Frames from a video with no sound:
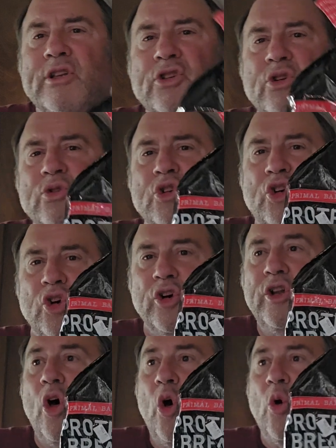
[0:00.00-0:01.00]
just use
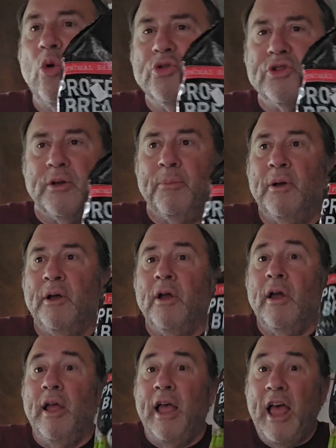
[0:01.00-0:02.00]
good, wholesome,
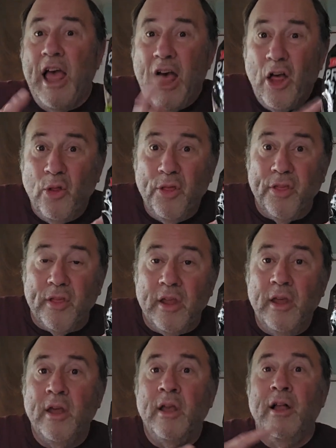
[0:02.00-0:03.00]

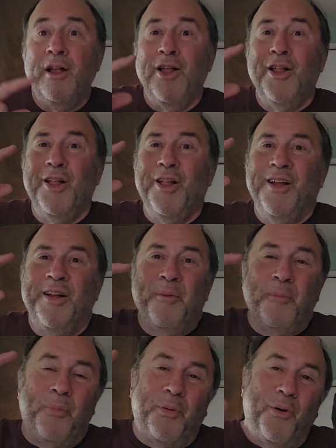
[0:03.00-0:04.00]
healthy
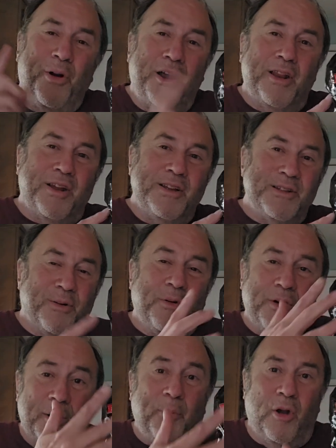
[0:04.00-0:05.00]
products, or
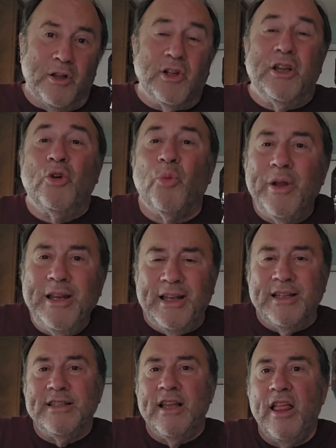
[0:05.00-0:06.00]
not products,
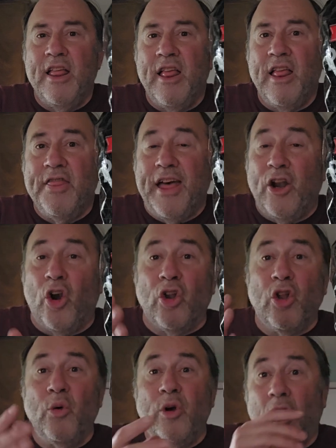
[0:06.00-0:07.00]
ingredients that are
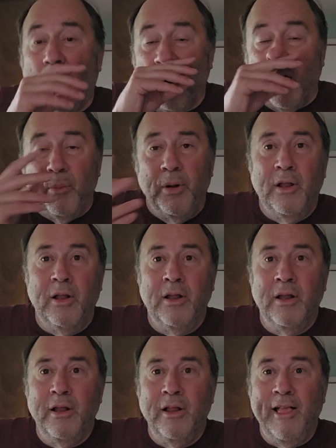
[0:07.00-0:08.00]
low carb
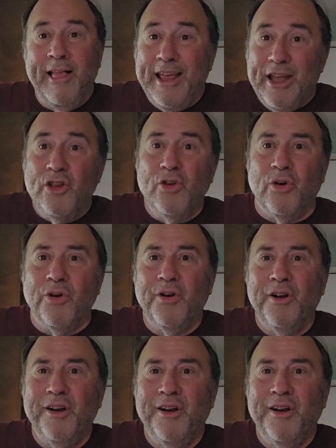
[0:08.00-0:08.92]
in your